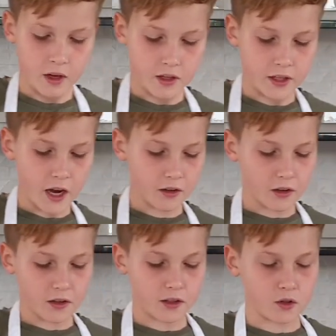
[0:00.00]
So now that
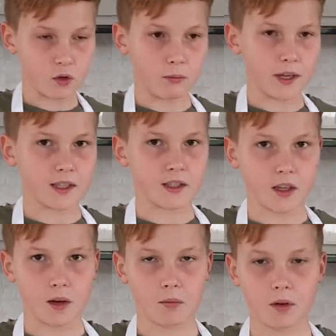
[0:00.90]
this is all mixed
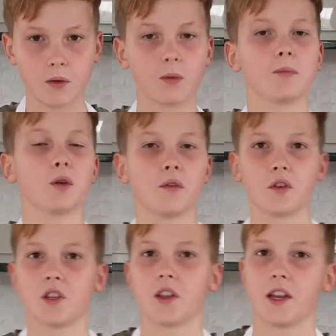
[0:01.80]
up, we move on
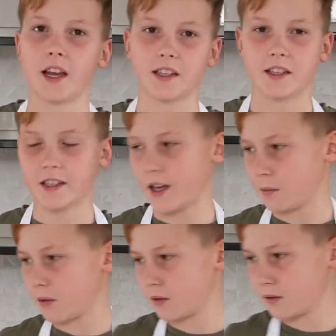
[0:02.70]
to the next step.